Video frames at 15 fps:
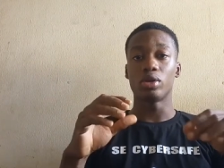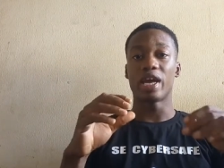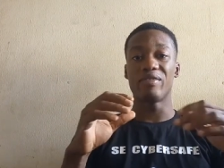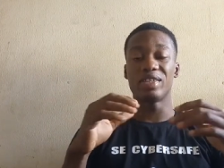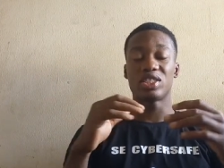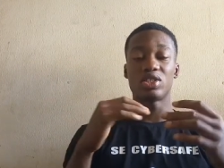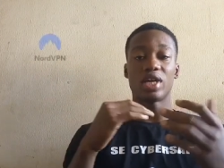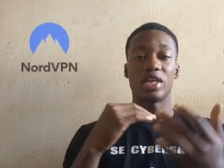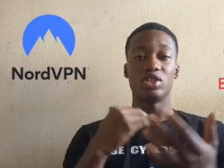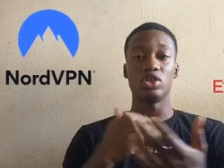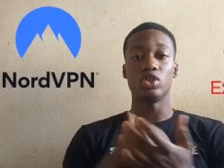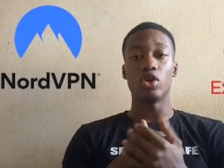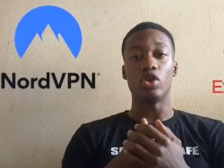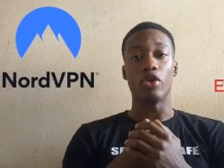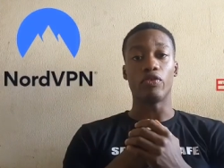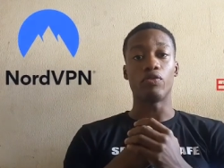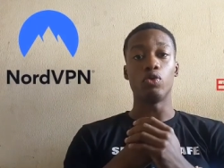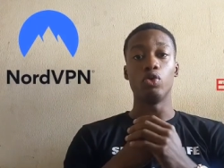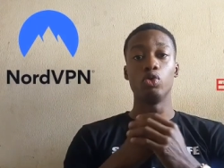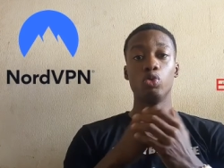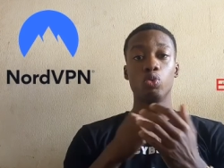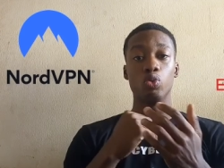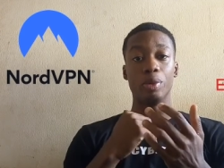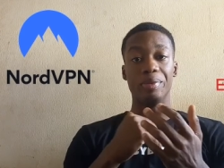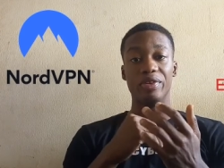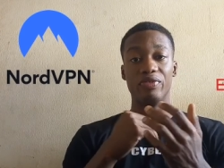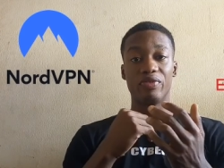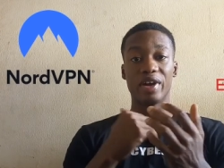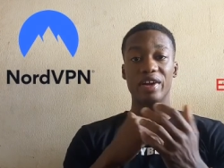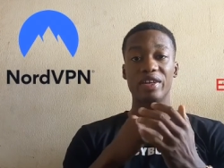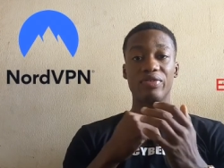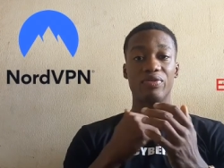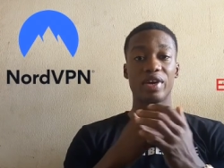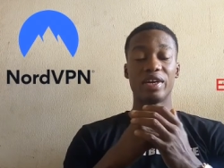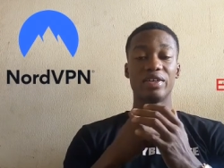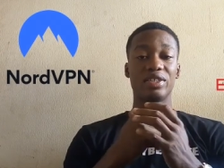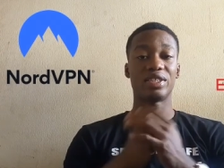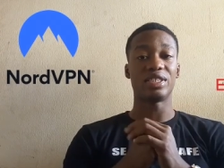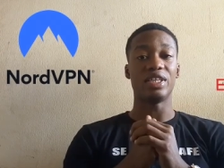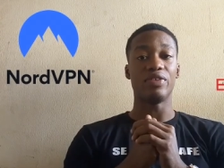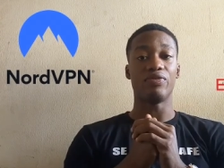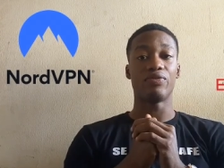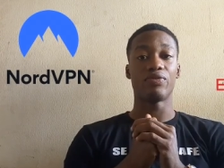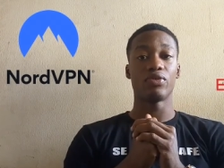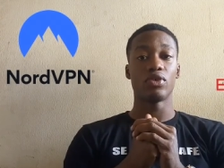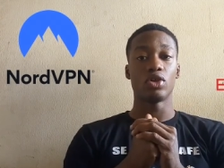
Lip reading: everything you are doing on your phone will be very, very safe.